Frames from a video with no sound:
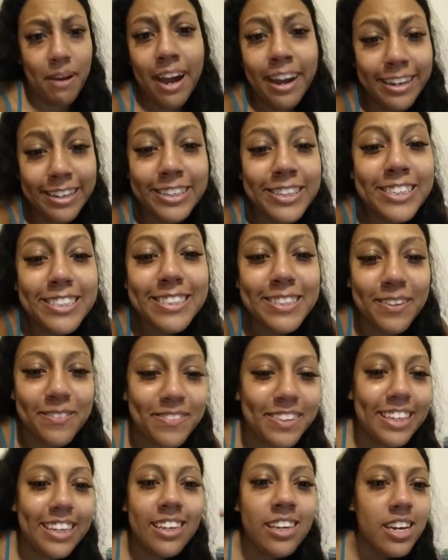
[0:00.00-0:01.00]
mind or
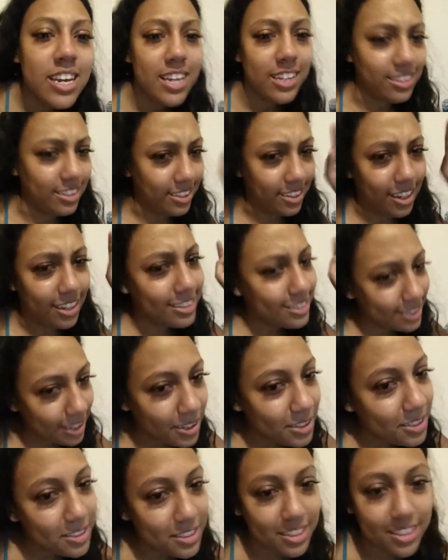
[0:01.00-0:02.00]
something? Did God
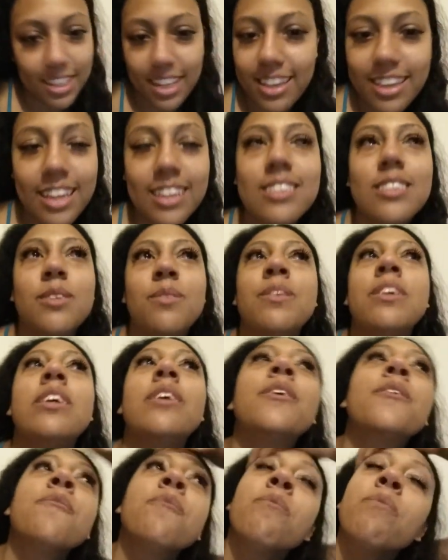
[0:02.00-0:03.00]
tell you to say that to
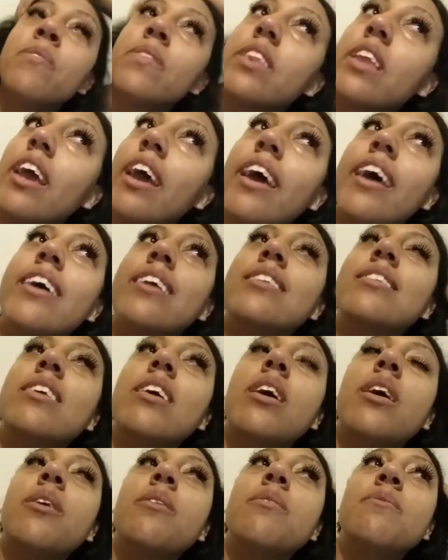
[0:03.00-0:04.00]
me? And
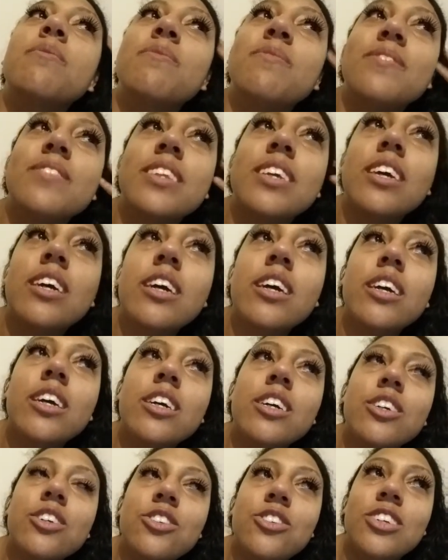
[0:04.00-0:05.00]
um,
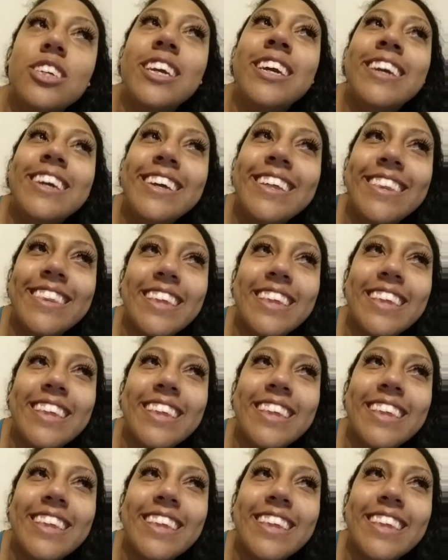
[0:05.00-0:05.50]
she